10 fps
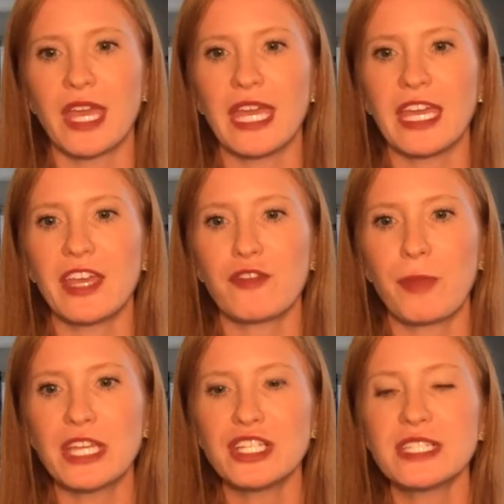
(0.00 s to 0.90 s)
If
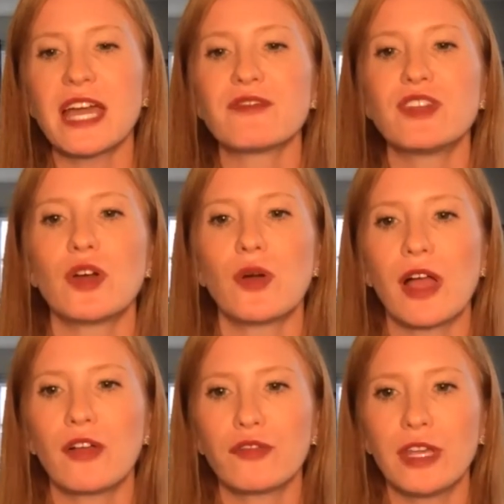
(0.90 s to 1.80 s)
patients have no
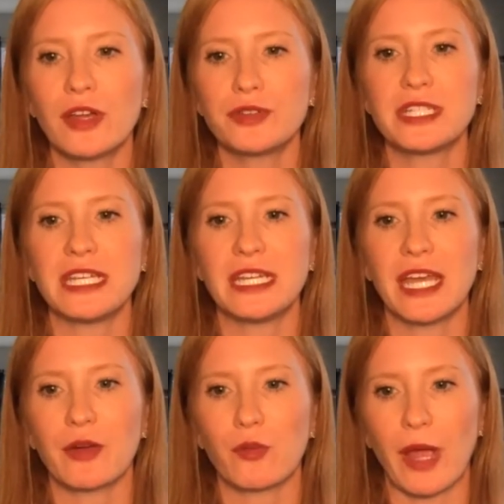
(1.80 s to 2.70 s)
LVOT
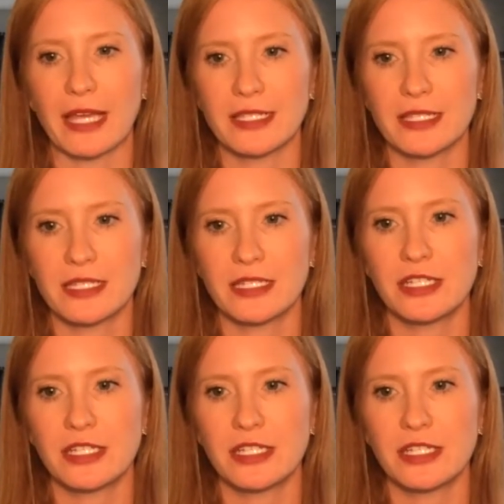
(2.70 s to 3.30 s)
at rest,